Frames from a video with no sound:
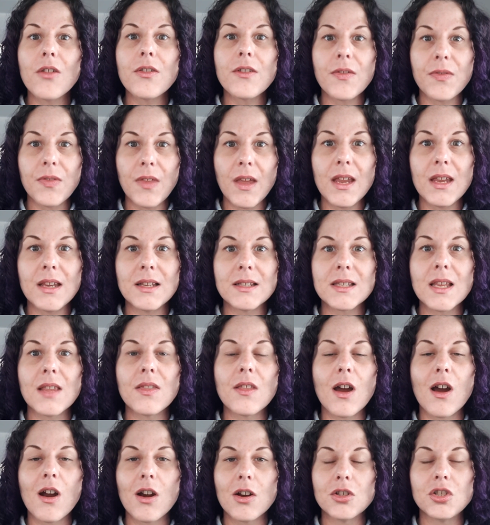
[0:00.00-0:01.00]
the things
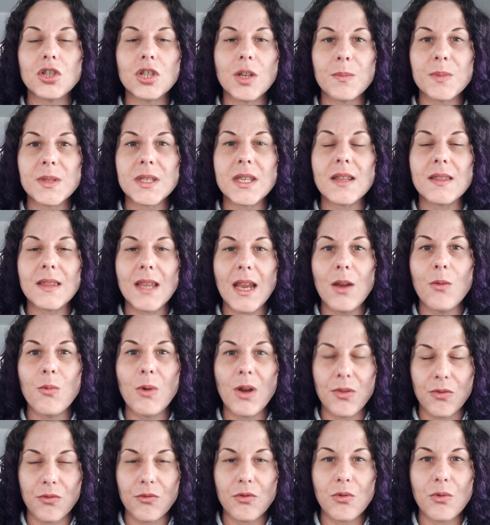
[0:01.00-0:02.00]
and the hardships that they
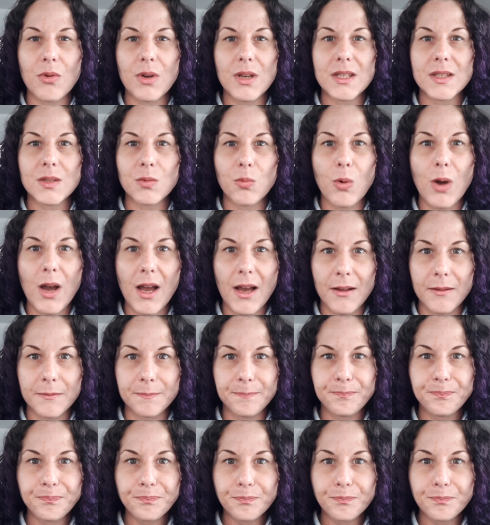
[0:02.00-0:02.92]
went through as well.